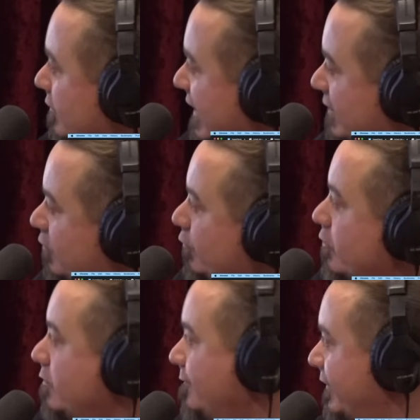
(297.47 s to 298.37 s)
that
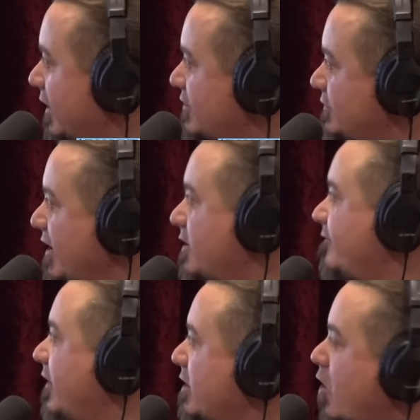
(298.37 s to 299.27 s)
groove that goes around it,
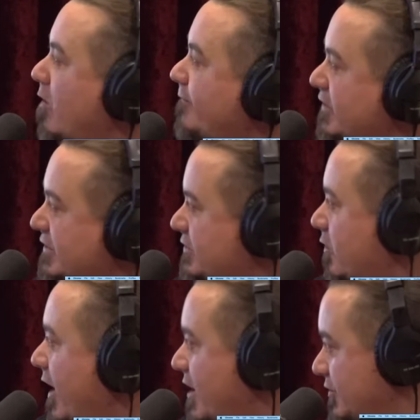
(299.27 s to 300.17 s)
very obvious
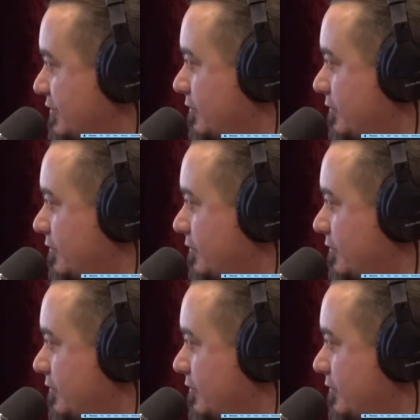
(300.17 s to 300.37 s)
striations,